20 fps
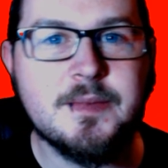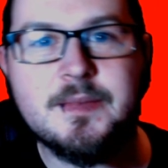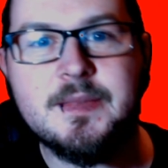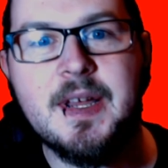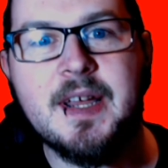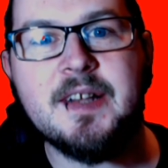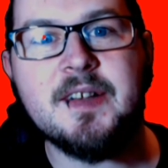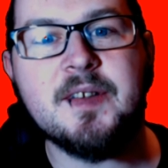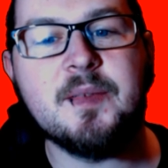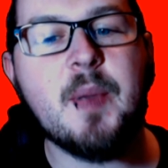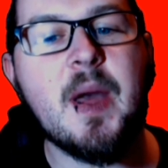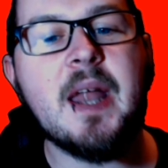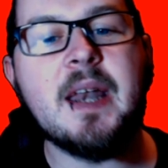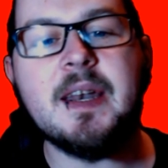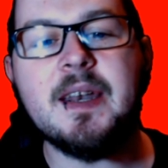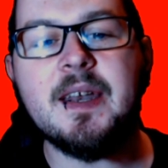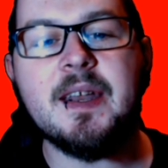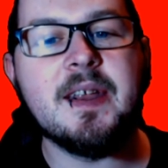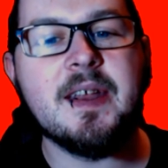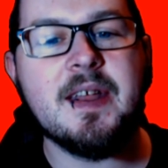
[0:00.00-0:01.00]

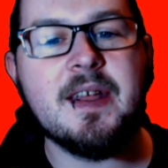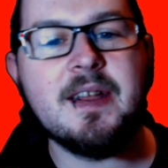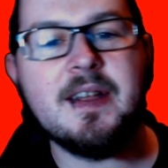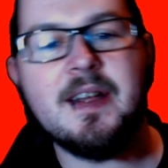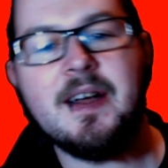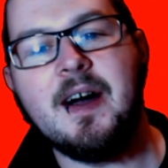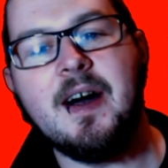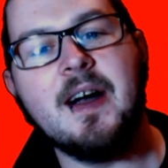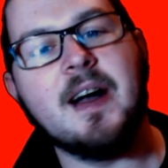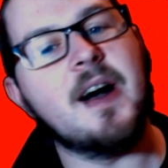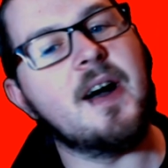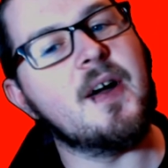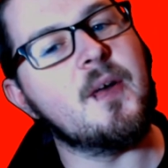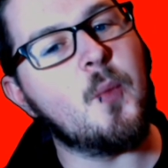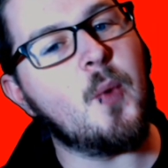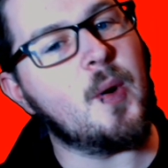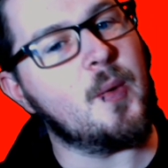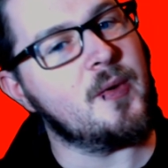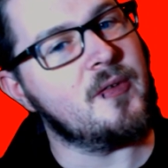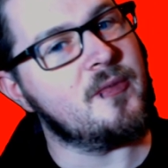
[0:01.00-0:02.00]
expand on
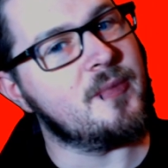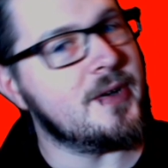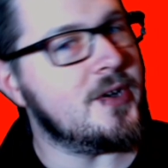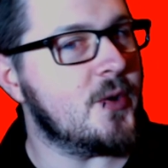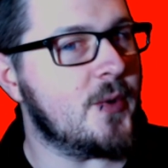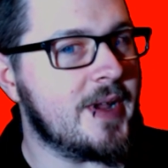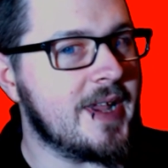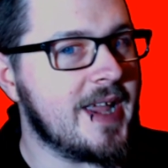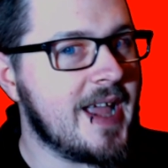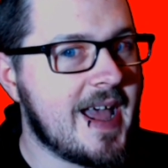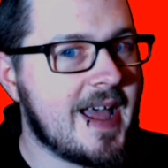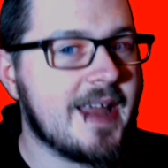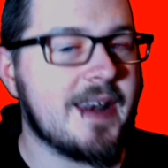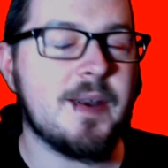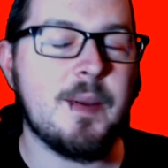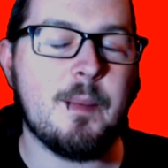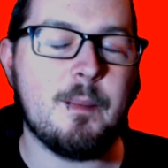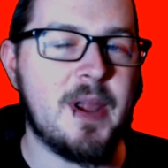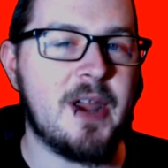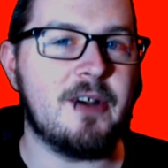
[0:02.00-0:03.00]
what we've been doing at
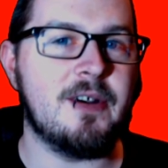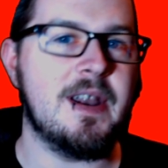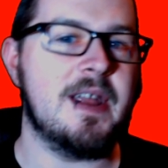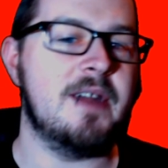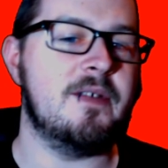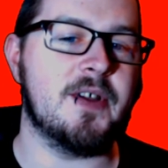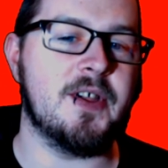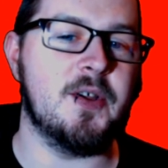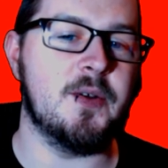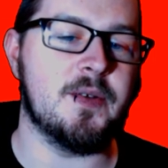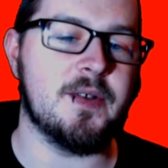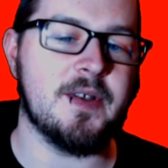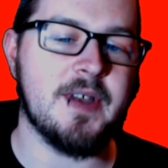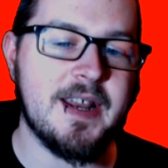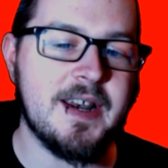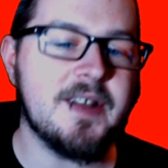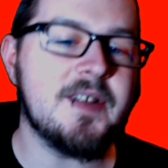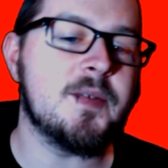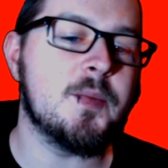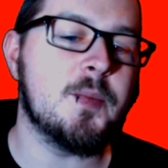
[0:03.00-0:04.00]
Bayer Leverkusen.
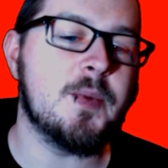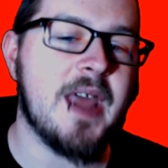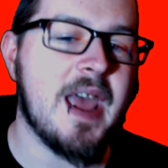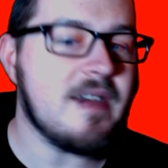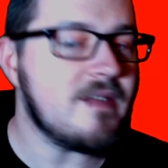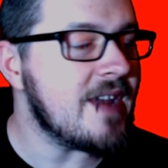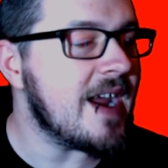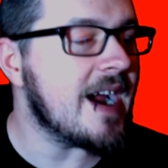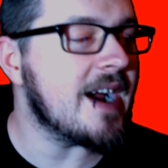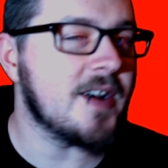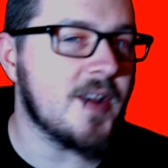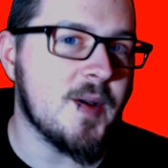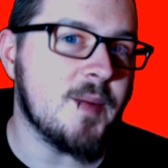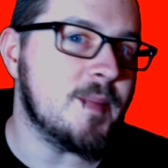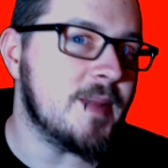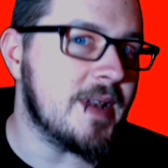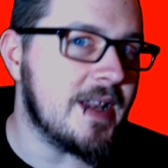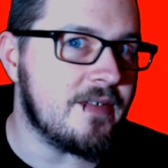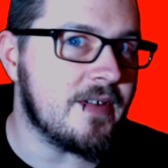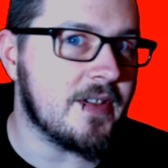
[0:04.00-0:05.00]
It is with a heavy heart
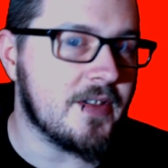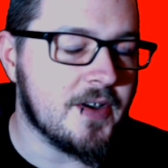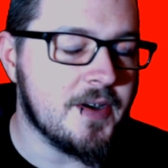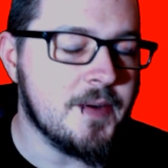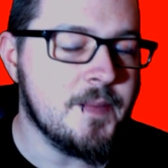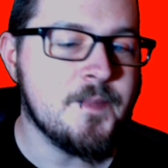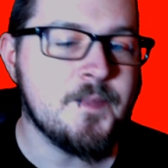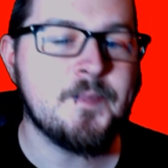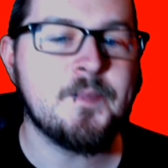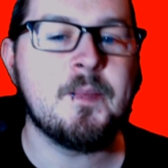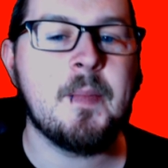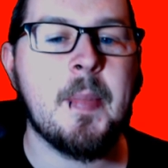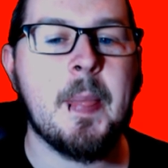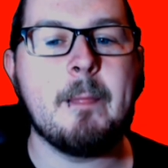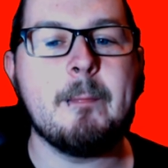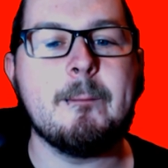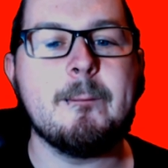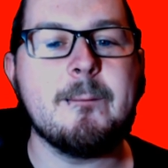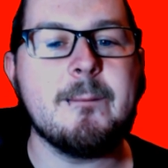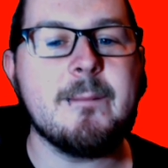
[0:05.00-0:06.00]
I'm leaving though.
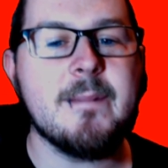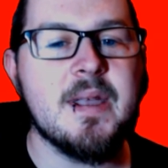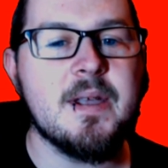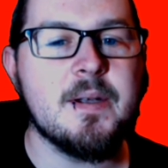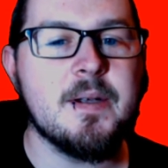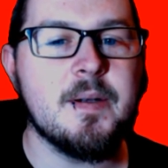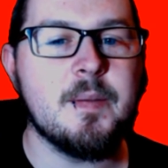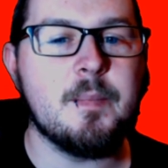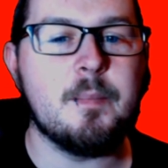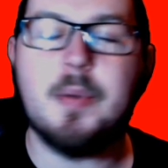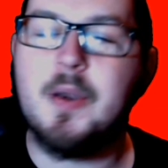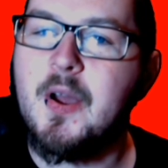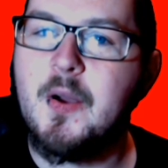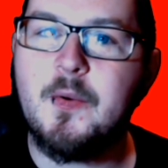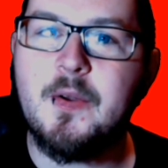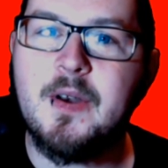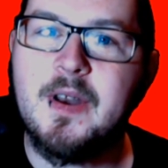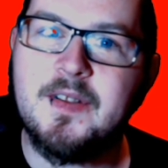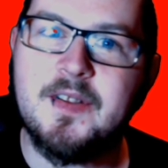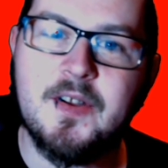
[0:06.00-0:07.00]
But how
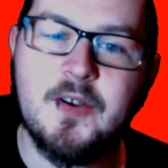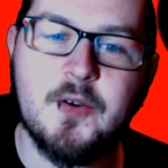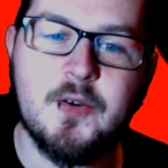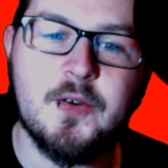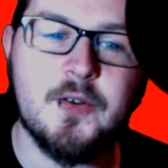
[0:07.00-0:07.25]
could I say no